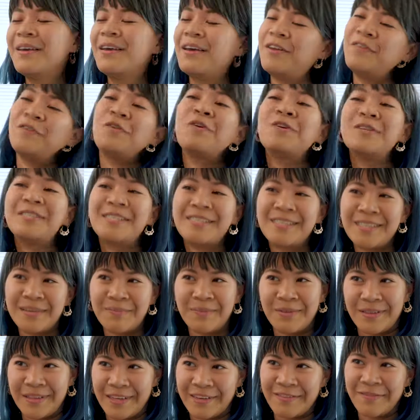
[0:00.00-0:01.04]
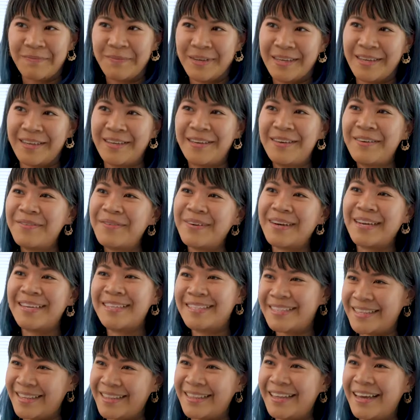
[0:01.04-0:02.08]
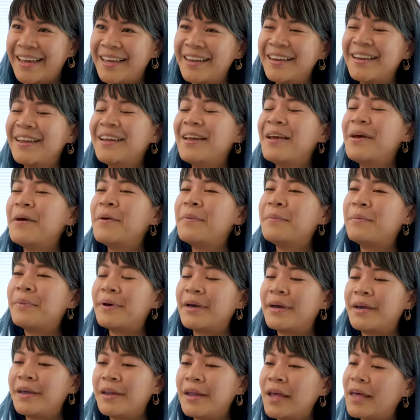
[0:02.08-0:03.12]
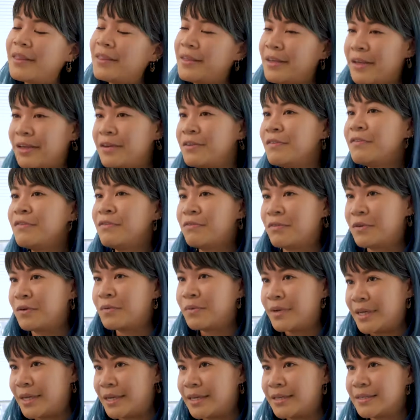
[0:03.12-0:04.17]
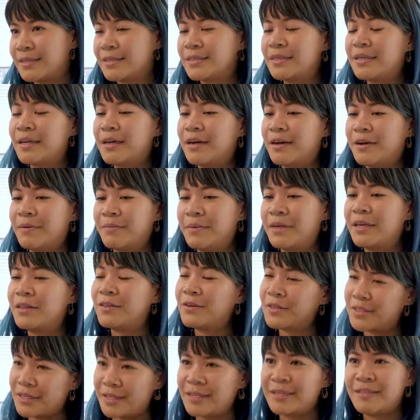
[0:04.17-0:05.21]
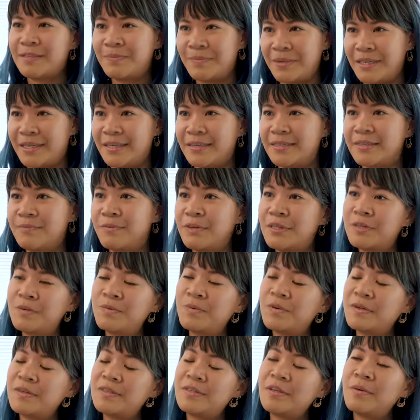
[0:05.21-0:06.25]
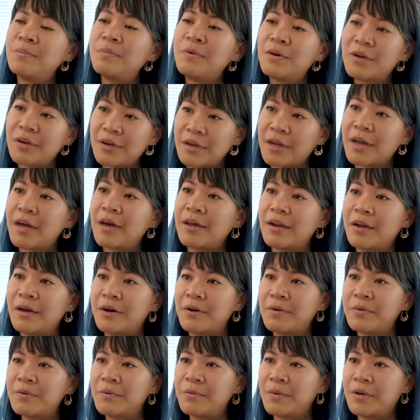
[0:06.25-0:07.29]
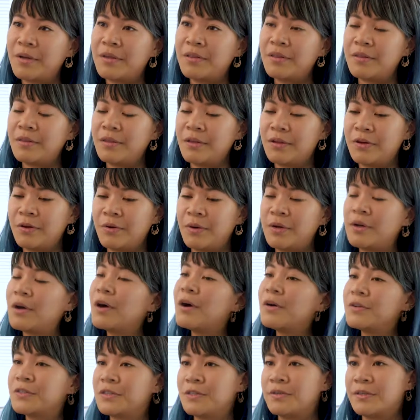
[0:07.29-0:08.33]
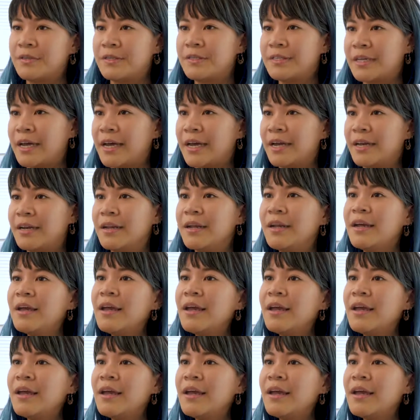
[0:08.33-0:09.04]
And of course he didn't believe me when I said that. But at the end of 3 weeks, he looked at his piece, which was a book cut out with, an altar inside.